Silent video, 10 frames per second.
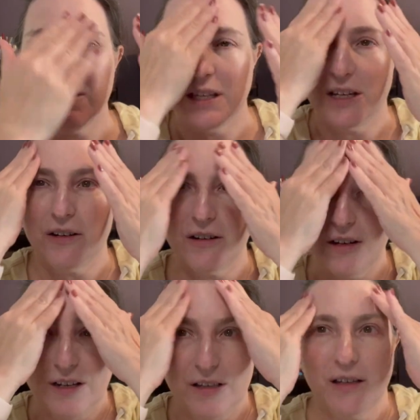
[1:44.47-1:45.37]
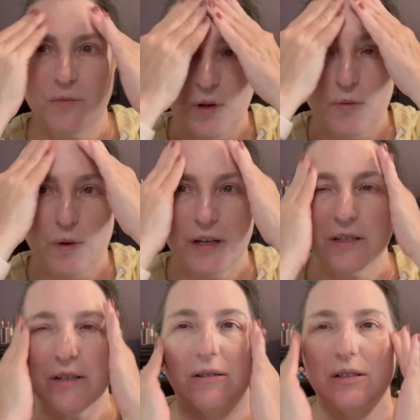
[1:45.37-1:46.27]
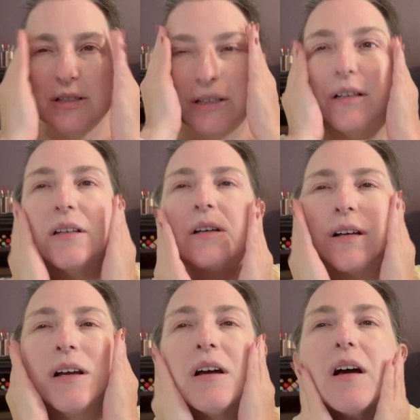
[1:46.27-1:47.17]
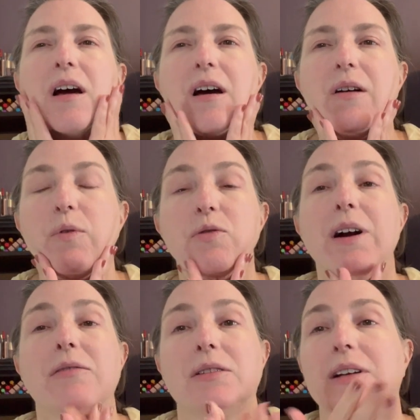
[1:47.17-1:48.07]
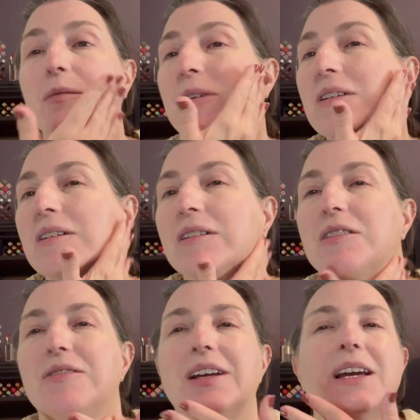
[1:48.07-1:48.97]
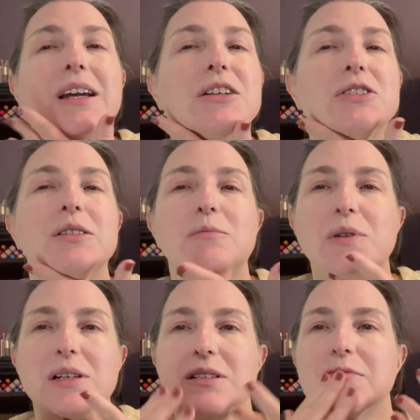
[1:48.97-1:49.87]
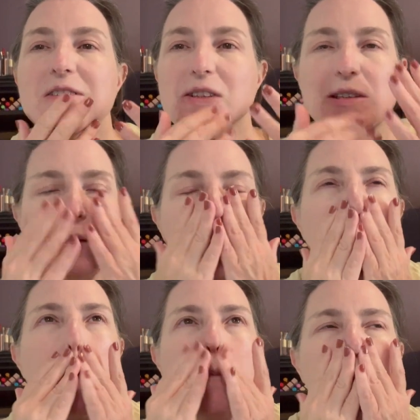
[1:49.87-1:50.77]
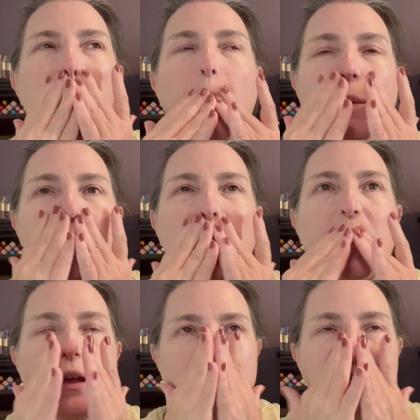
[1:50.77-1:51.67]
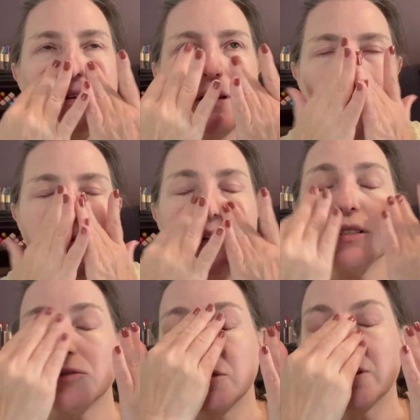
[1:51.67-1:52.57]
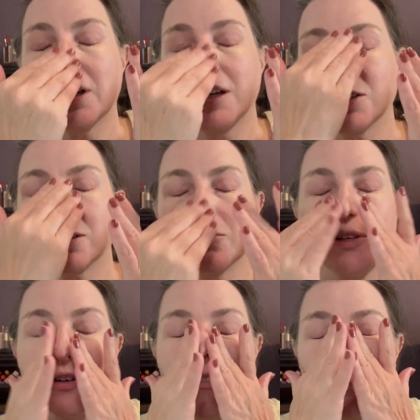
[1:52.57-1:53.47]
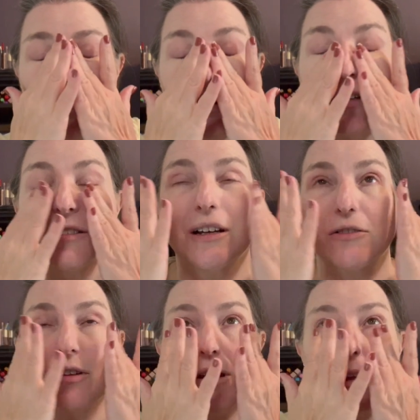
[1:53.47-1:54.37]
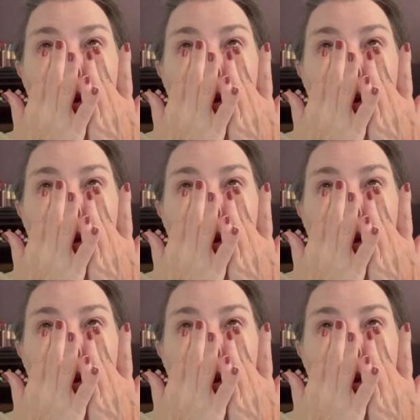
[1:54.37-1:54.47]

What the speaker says: year, and then we went on, we traveled. I'm not gonna call it a vacation because it was not really a restful vacation. We traveled across country